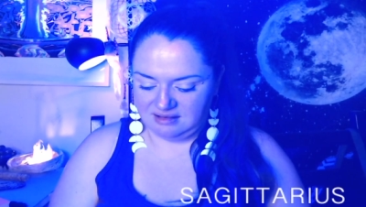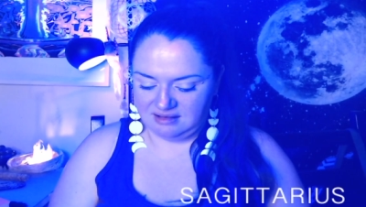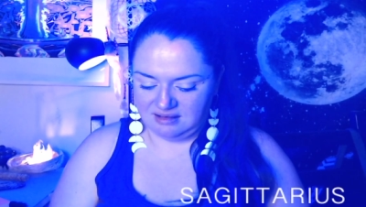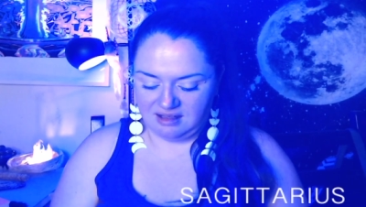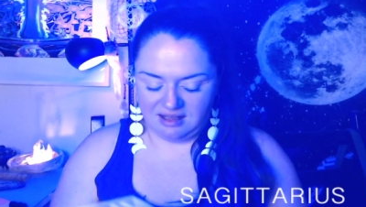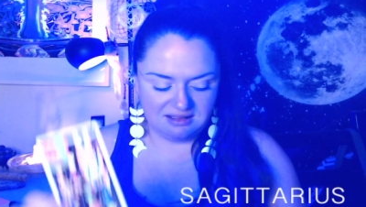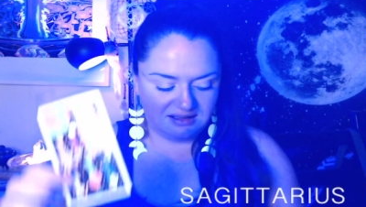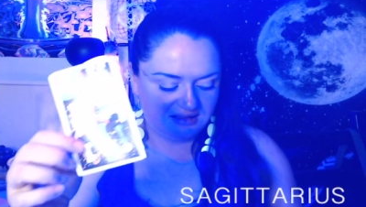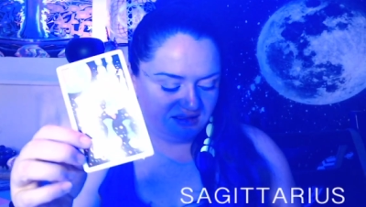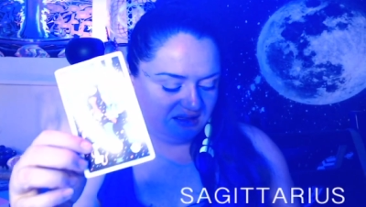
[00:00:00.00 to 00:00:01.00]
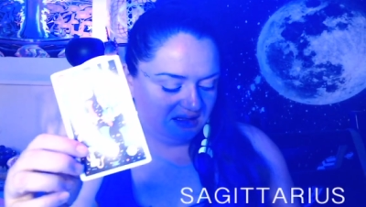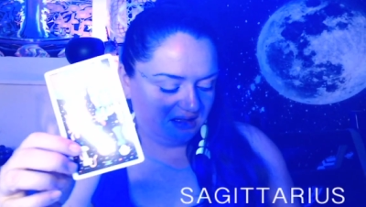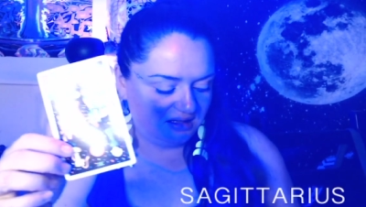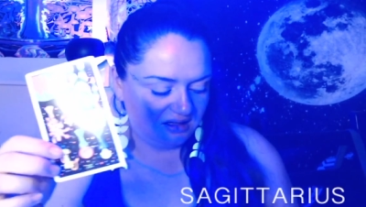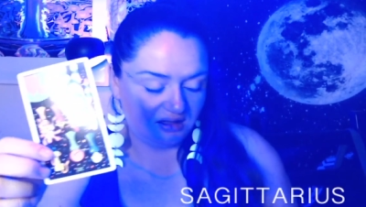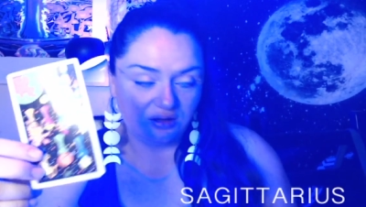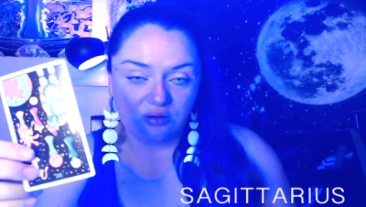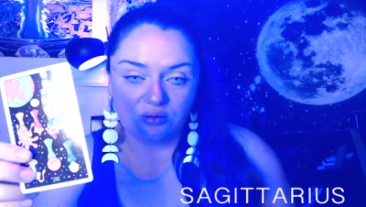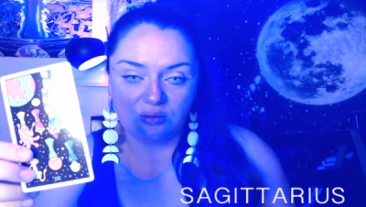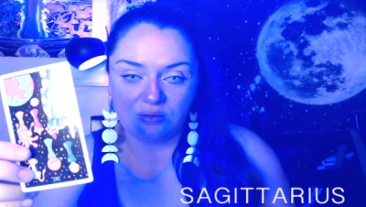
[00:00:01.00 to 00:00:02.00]
Because
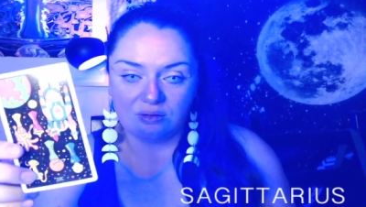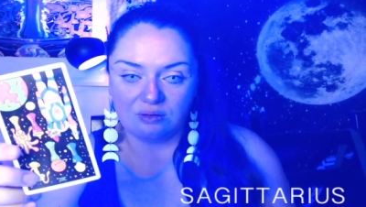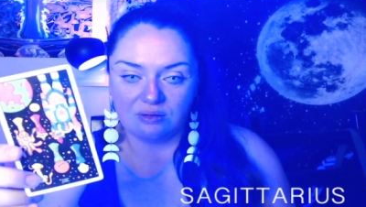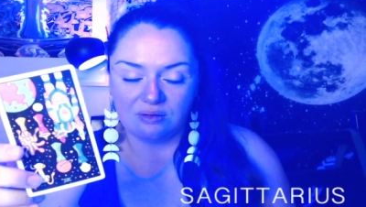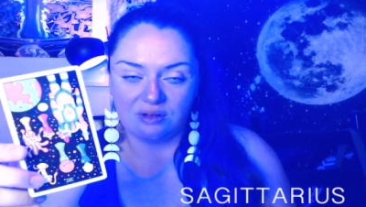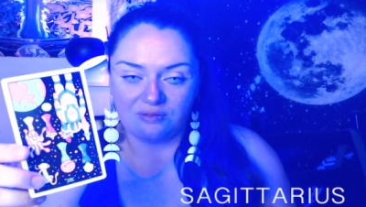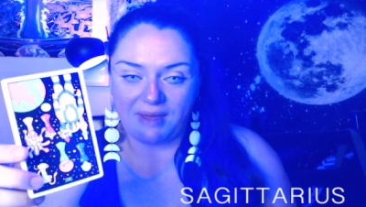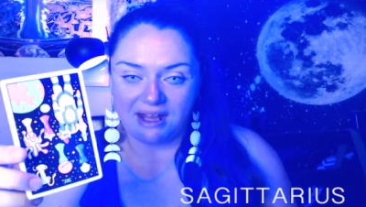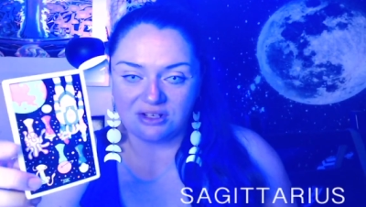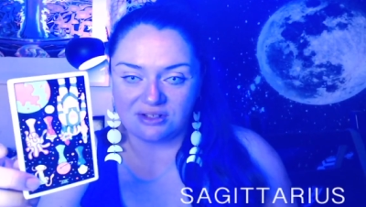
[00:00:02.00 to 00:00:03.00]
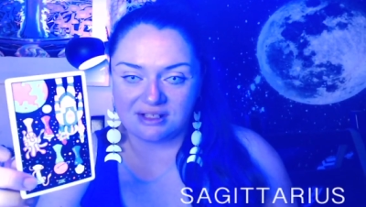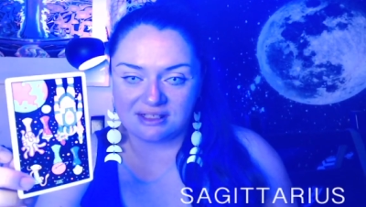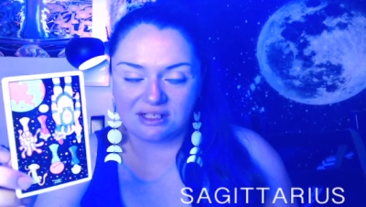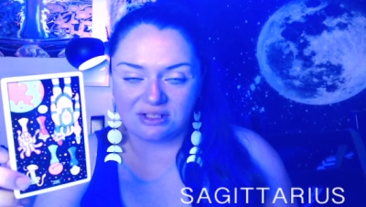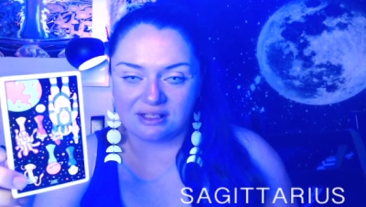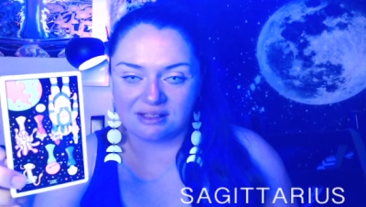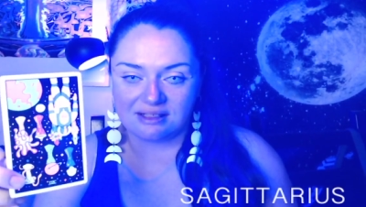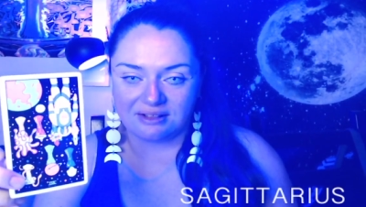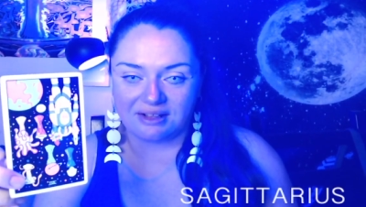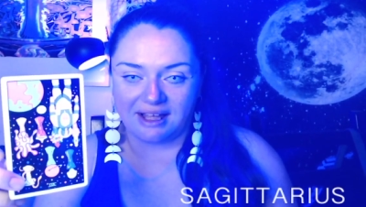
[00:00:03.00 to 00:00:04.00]
you've made your decisions
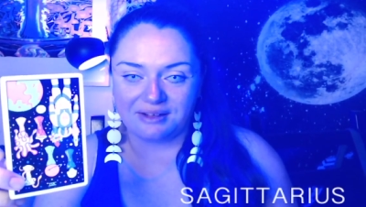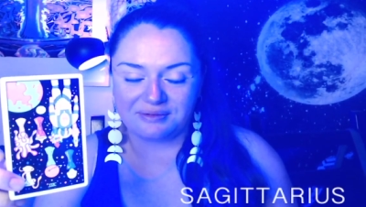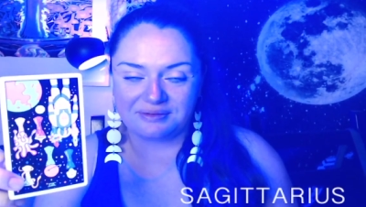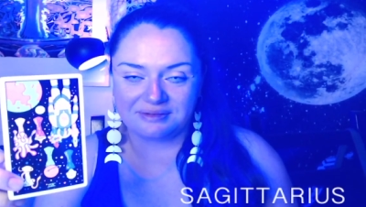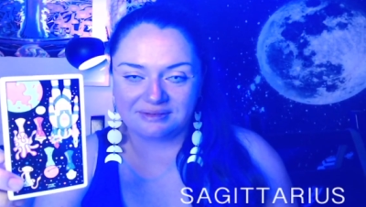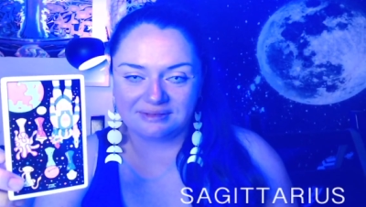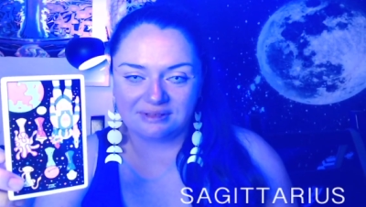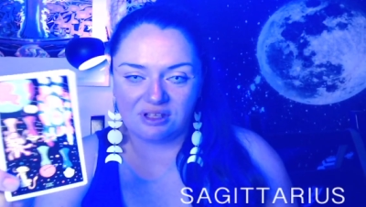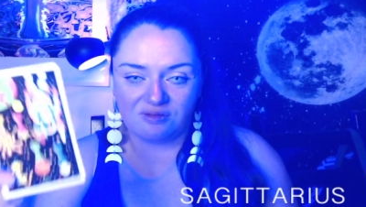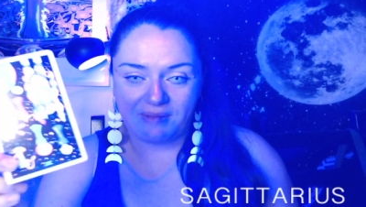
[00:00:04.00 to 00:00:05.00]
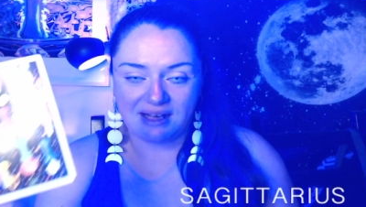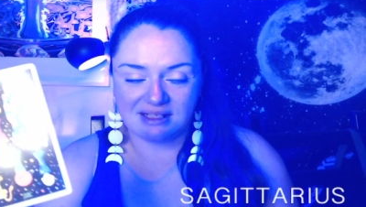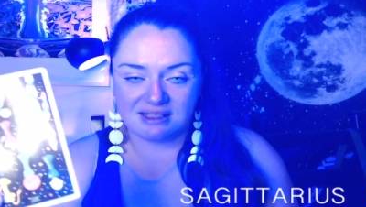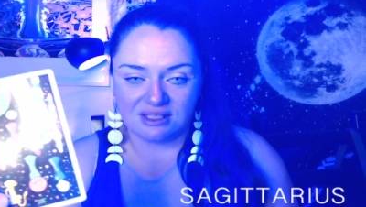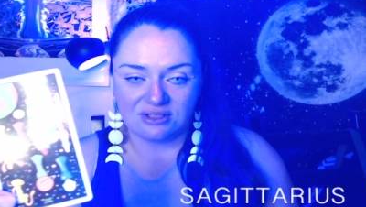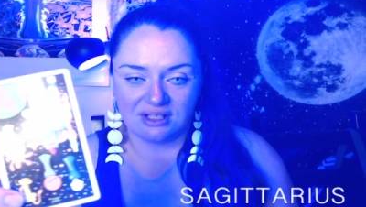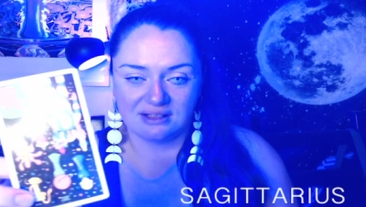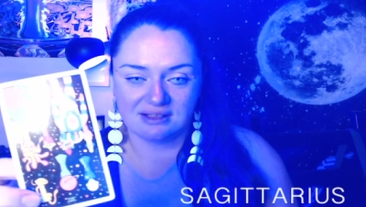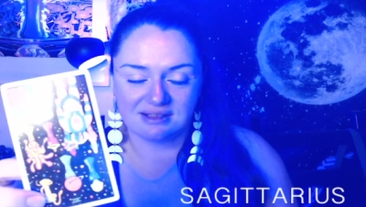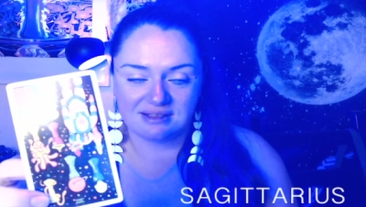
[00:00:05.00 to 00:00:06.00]
in life. You've made
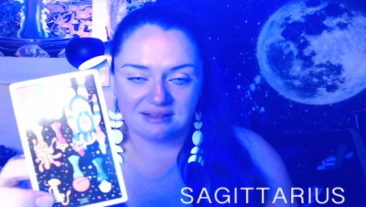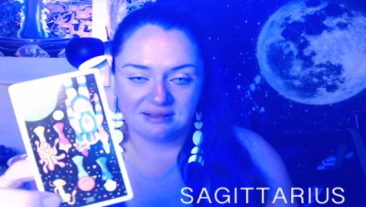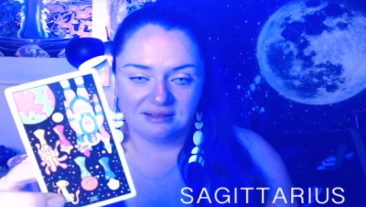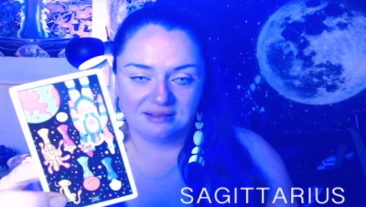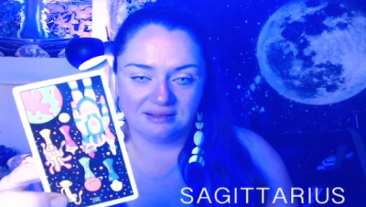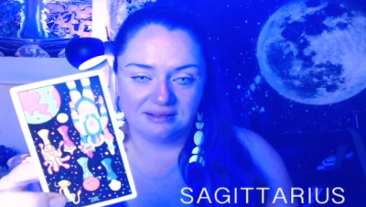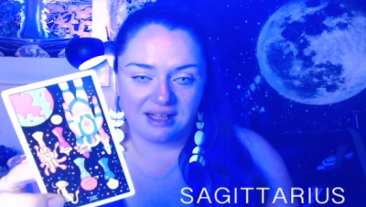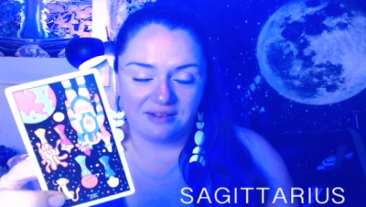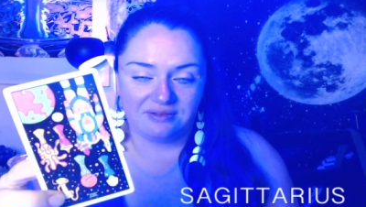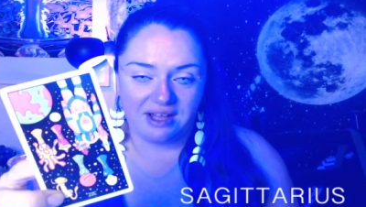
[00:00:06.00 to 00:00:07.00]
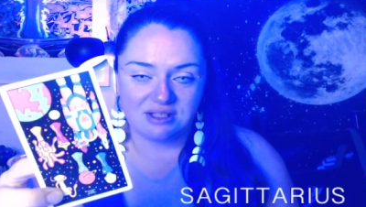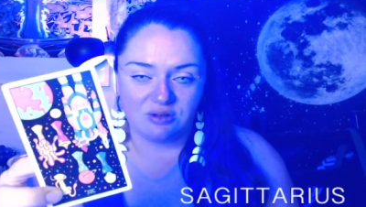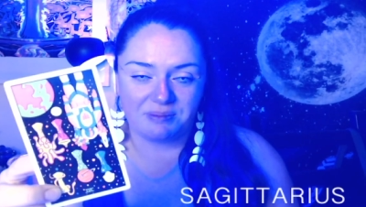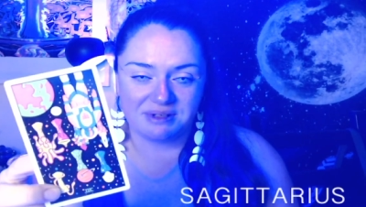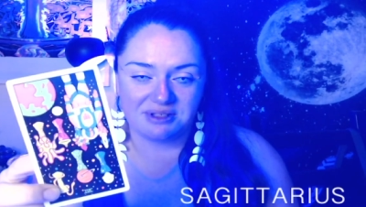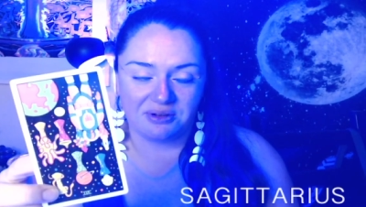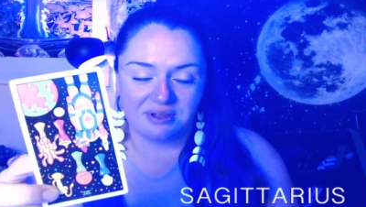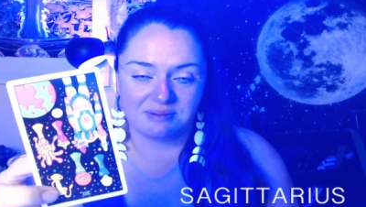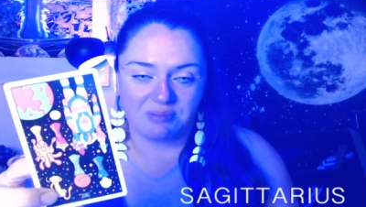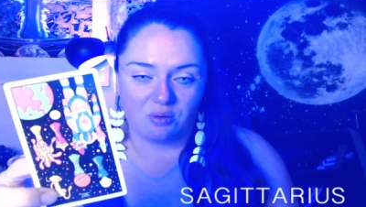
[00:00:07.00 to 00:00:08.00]
decisions that have led you up until
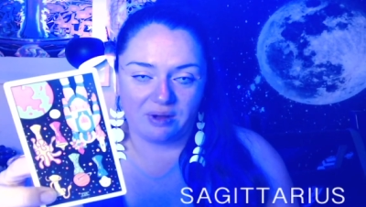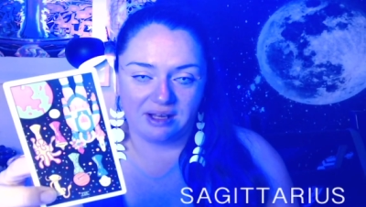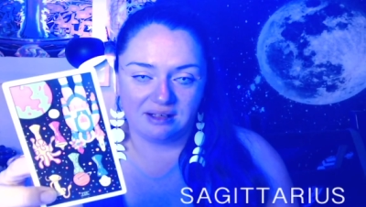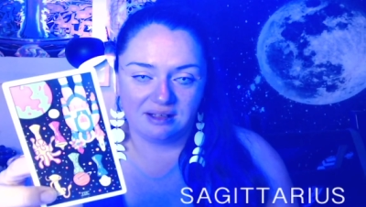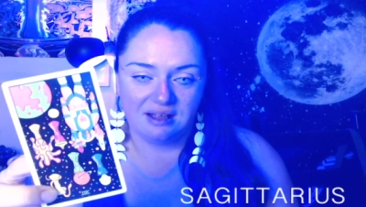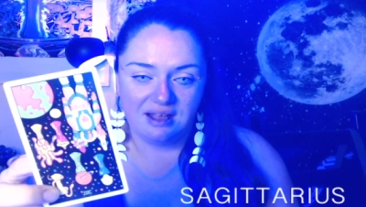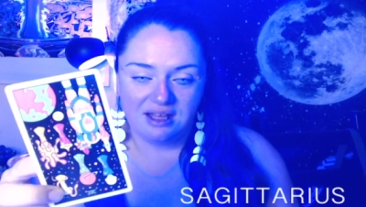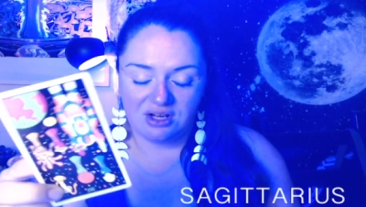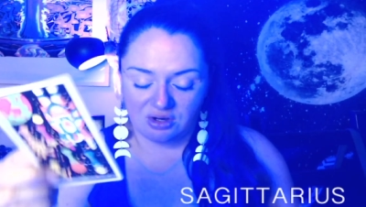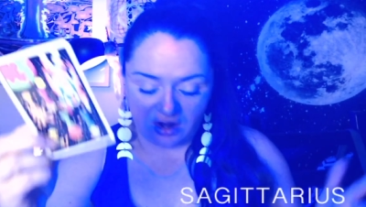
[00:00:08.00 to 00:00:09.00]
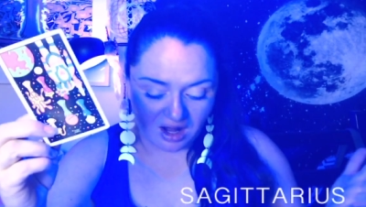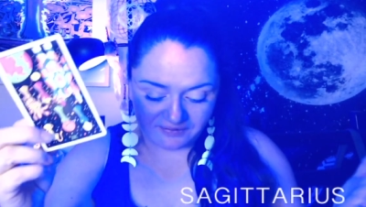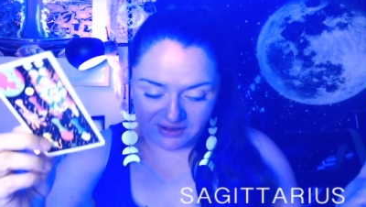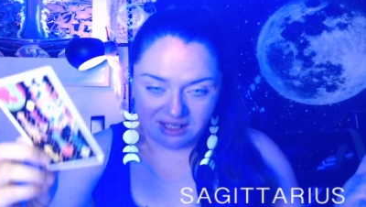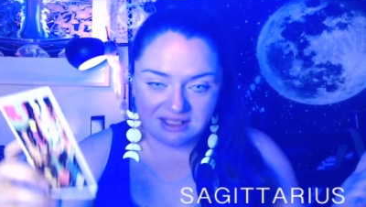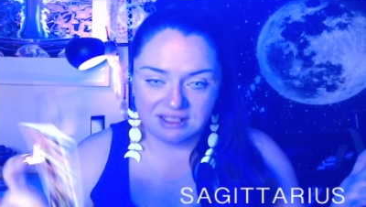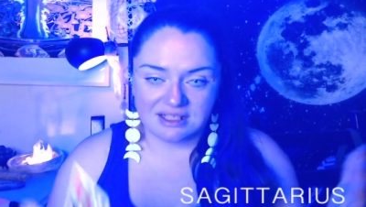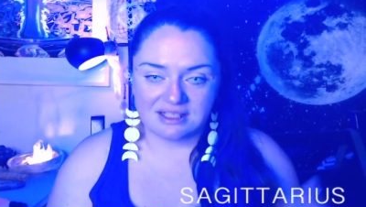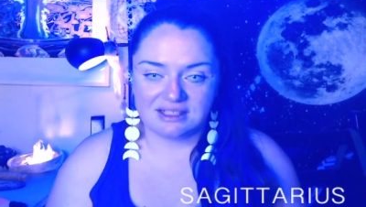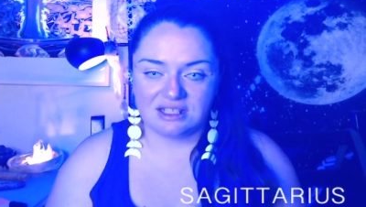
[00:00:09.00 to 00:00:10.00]
this point. You're confident in the
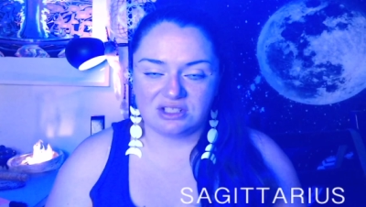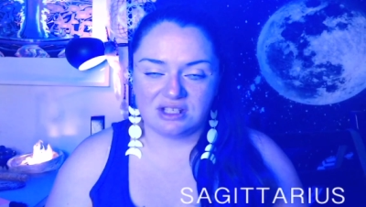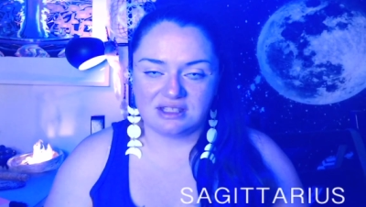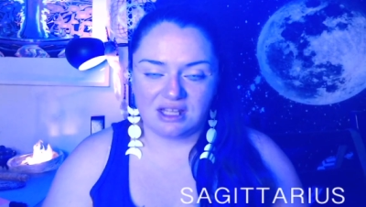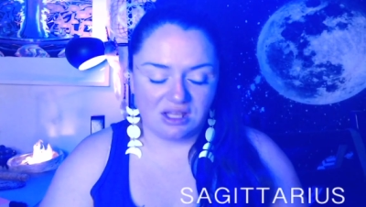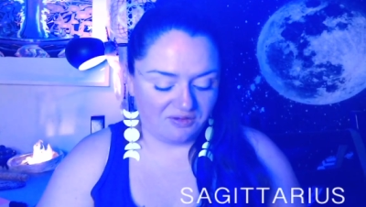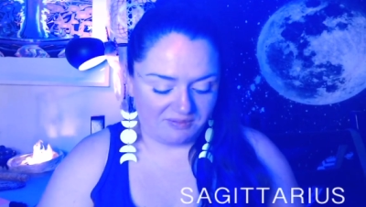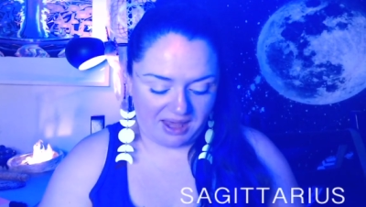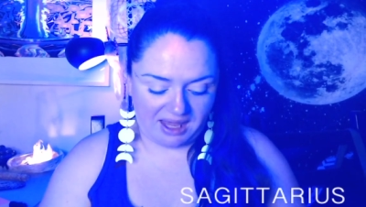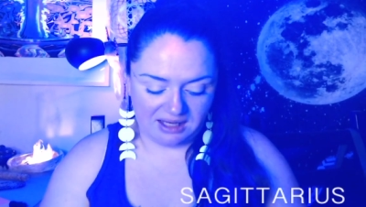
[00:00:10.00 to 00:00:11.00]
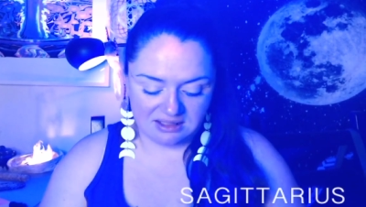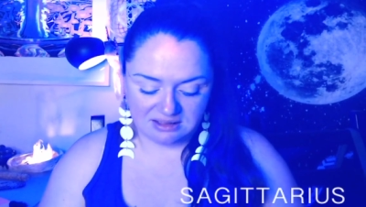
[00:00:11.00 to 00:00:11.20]
decisions that you've made.